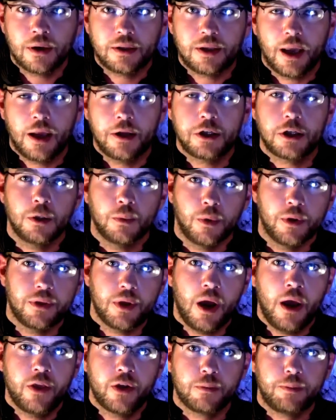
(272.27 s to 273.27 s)
attention with
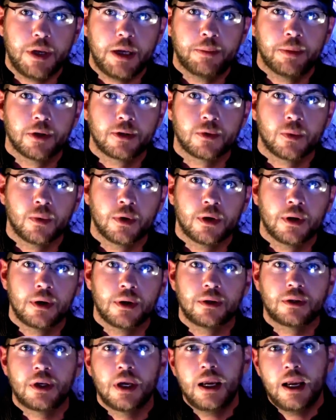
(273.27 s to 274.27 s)
other people's
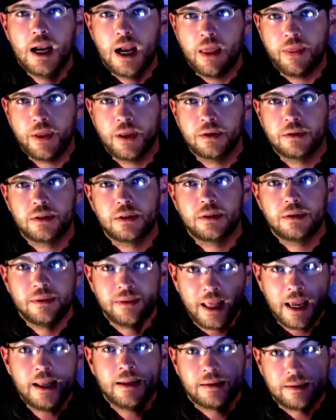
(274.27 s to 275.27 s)
words and
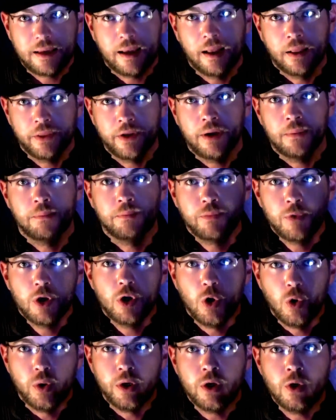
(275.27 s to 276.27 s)
then tell them
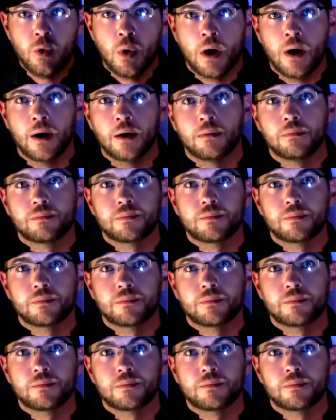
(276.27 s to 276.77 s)
who you are.